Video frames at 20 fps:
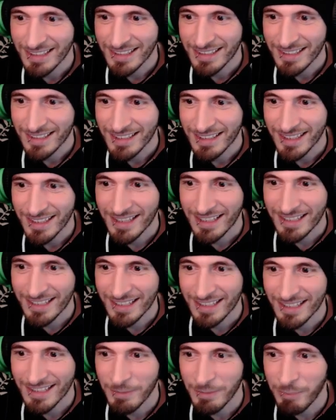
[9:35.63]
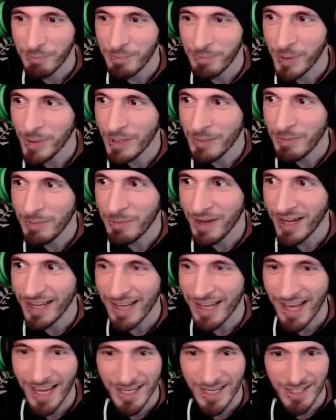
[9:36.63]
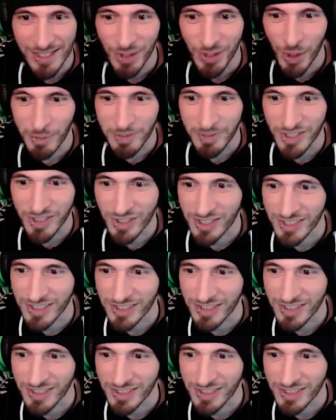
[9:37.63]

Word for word: this is PewDiePie Action RPG.